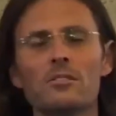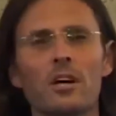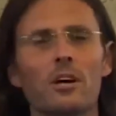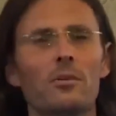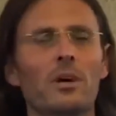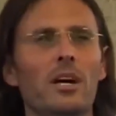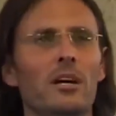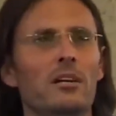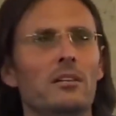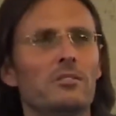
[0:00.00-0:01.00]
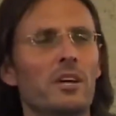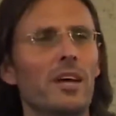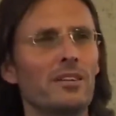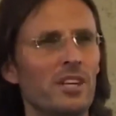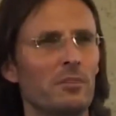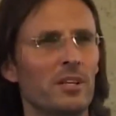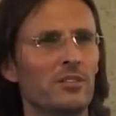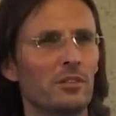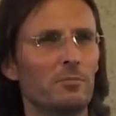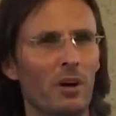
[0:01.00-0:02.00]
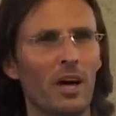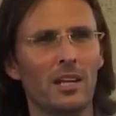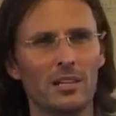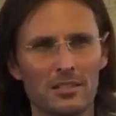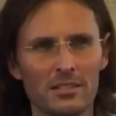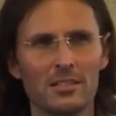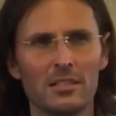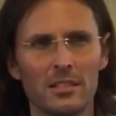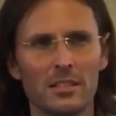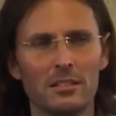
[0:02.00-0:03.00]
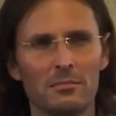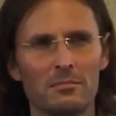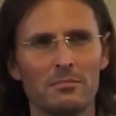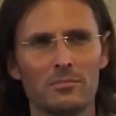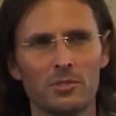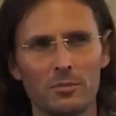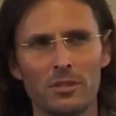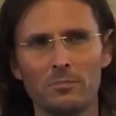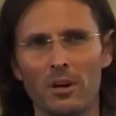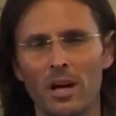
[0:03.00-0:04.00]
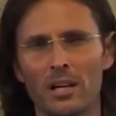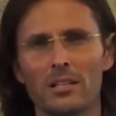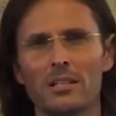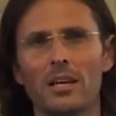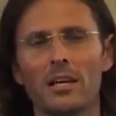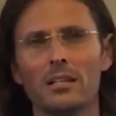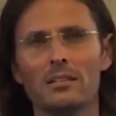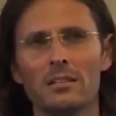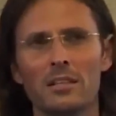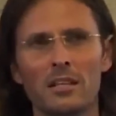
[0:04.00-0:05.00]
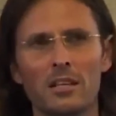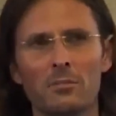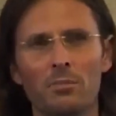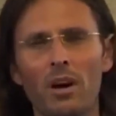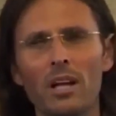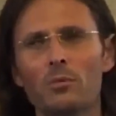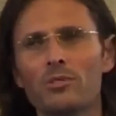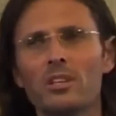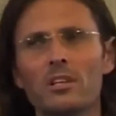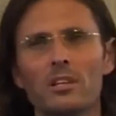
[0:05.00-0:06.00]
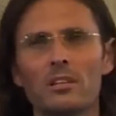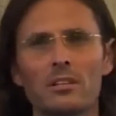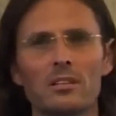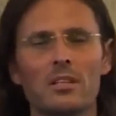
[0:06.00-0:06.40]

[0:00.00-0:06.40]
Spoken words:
So they sent me to Pilate, took me to Pilate, and Pilate was in a